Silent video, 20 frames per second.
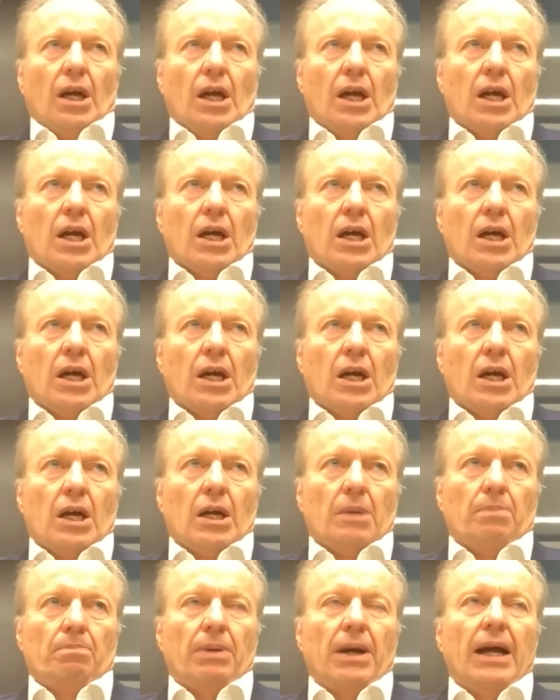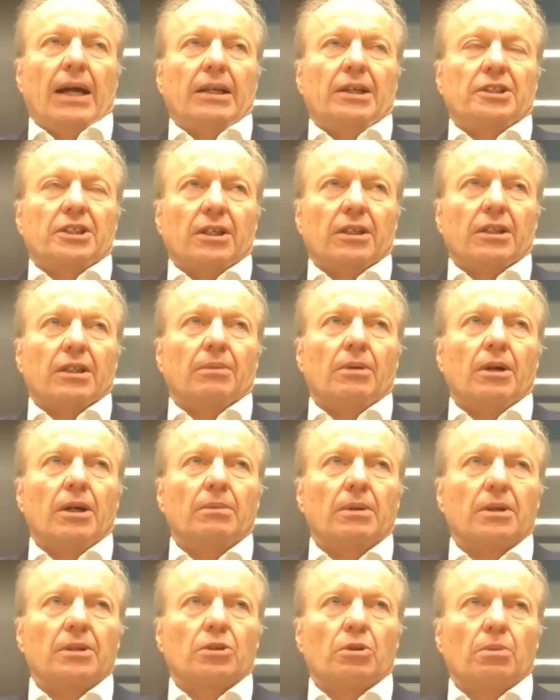piloting at the
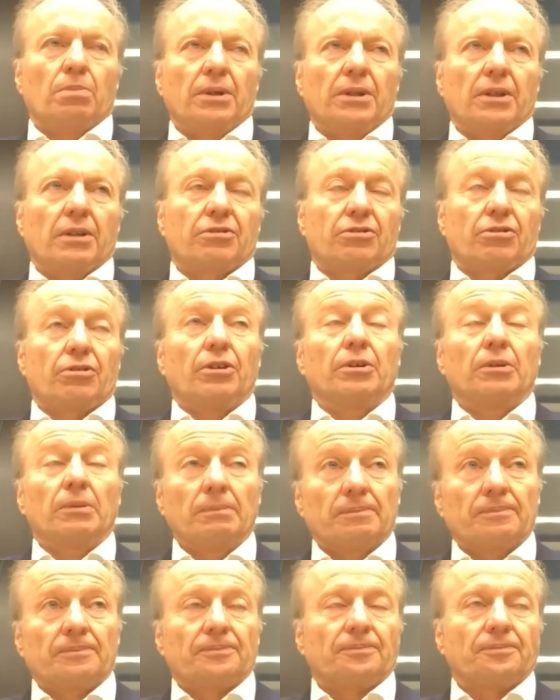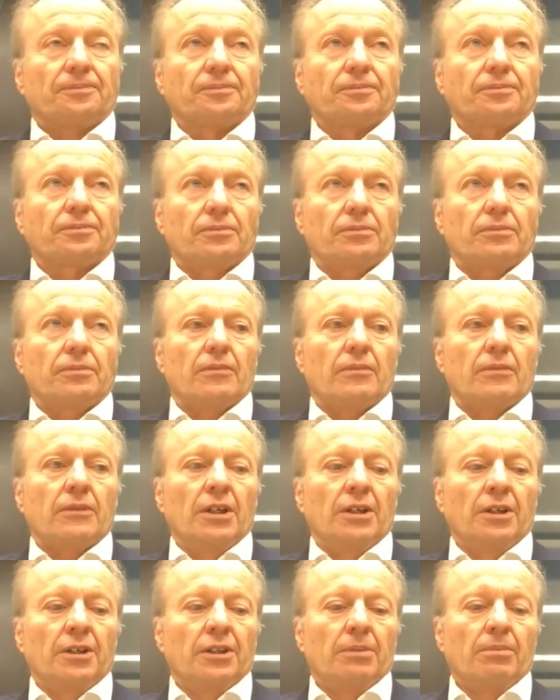moment or putting through
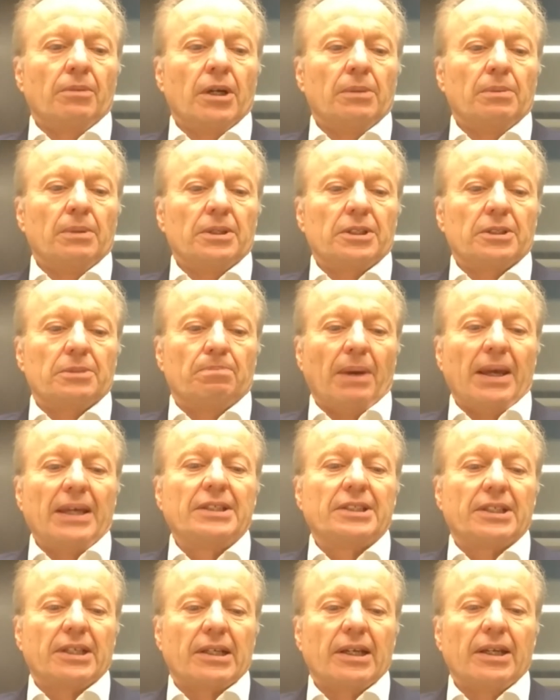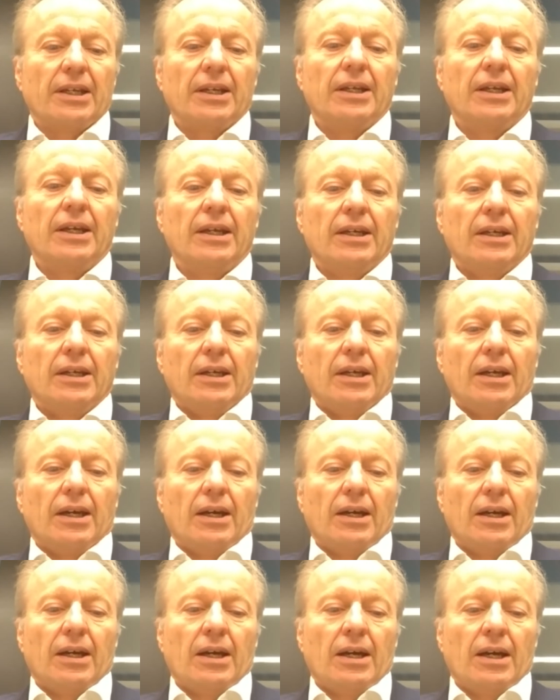at the moment is basically
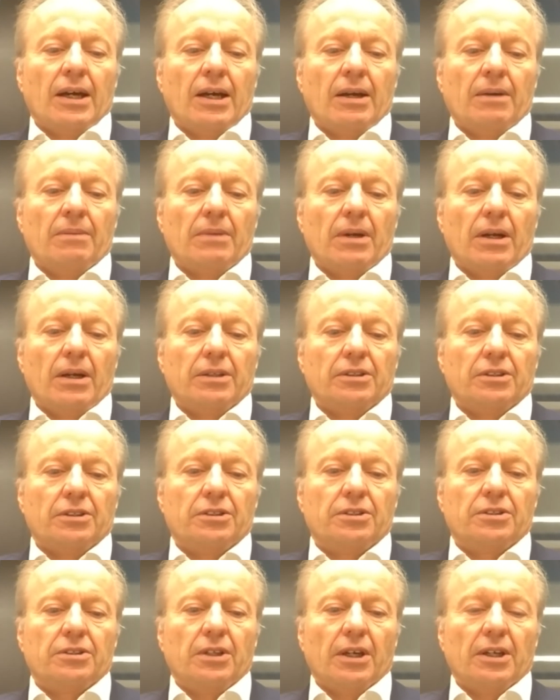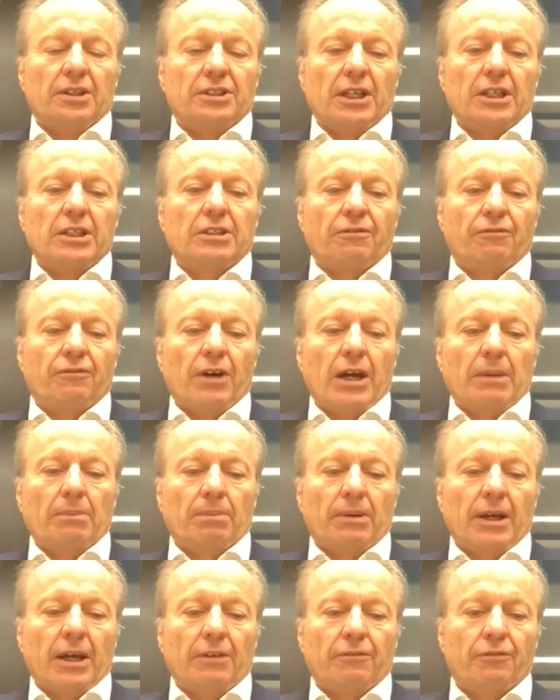identifying
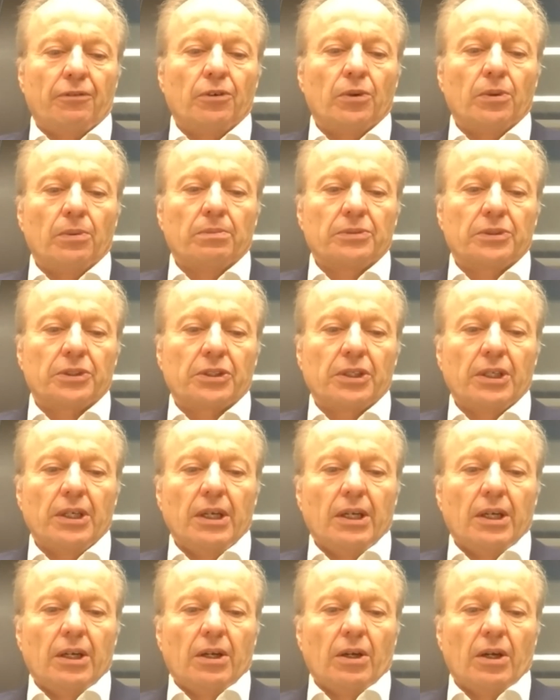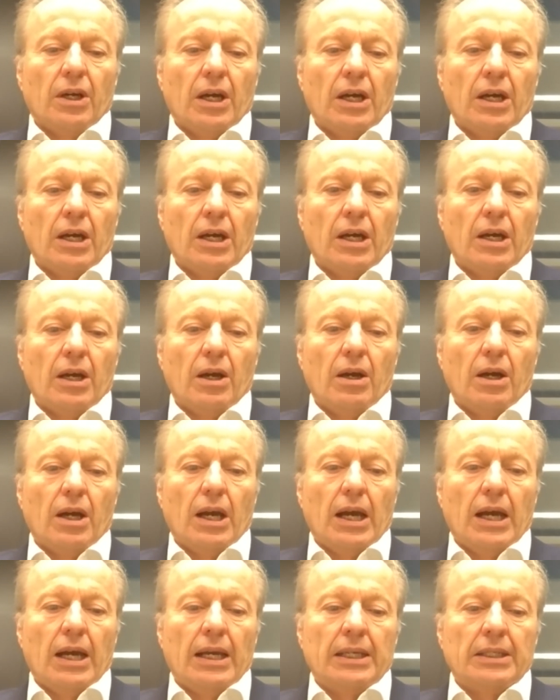platforms
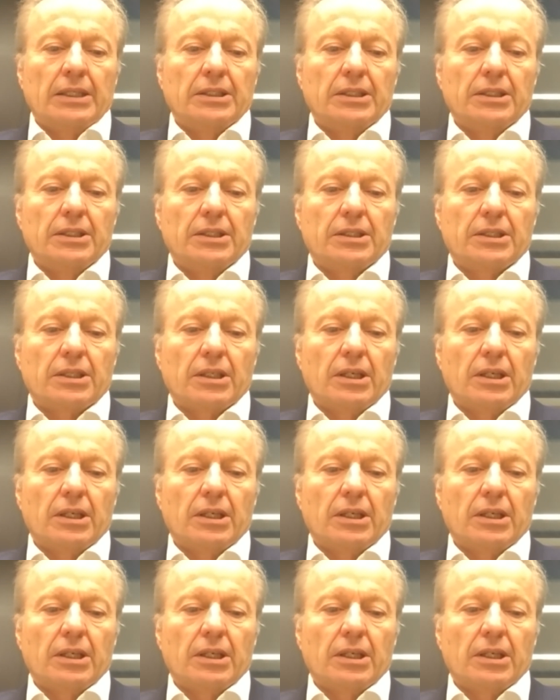and